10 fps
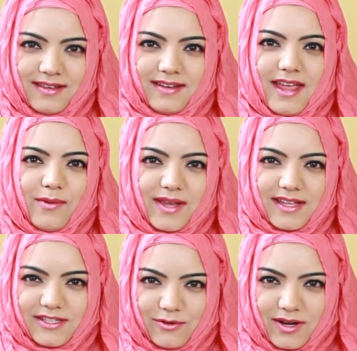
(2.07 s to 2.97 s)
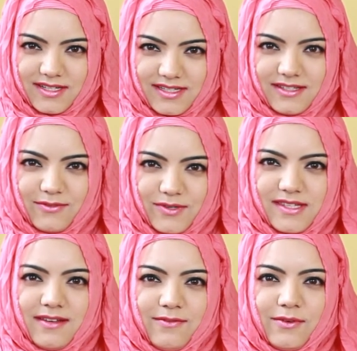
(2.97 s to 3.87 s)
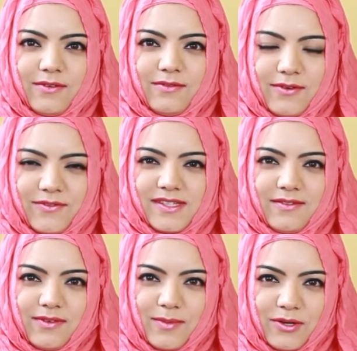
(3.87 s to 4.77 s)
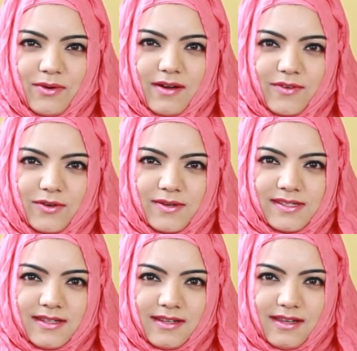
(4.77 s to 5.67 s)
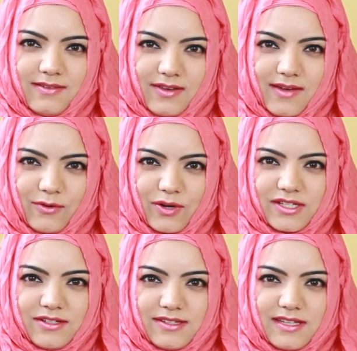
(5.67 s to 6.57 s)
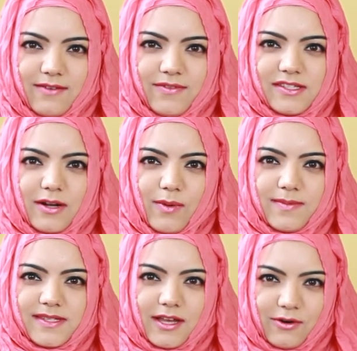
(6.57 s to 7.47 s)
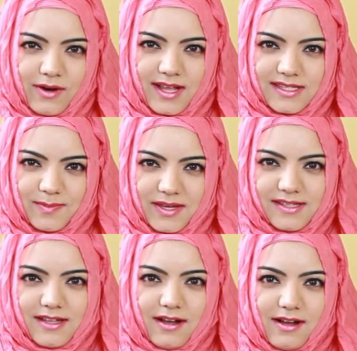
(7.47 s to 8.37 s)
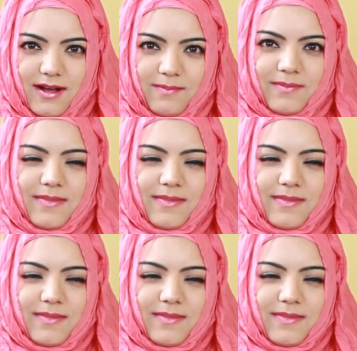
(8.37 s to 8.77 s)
Now we answer questions we receive from you, our viewers. If you have a question yourself, visit our website, quranspeaks.com.